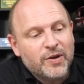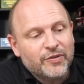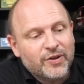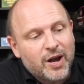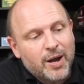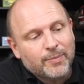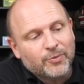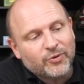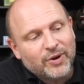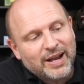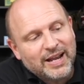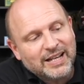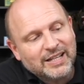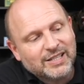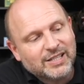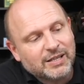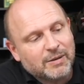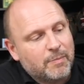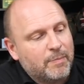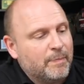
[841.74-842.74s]
other
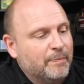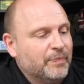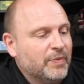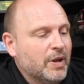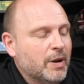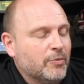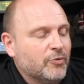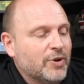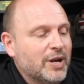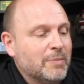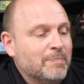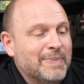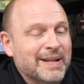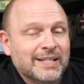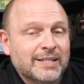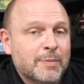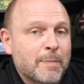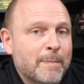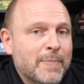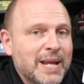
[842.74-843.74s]
upgrades, upgrade
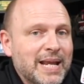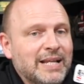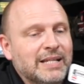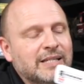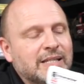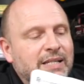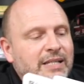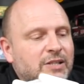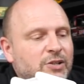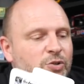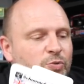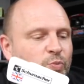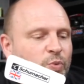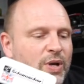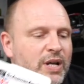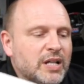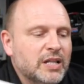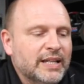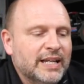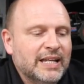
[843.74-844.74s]
bits and pieces as
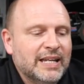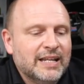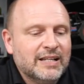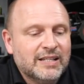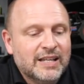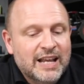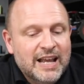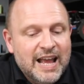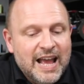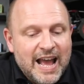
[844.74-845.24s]
well in it,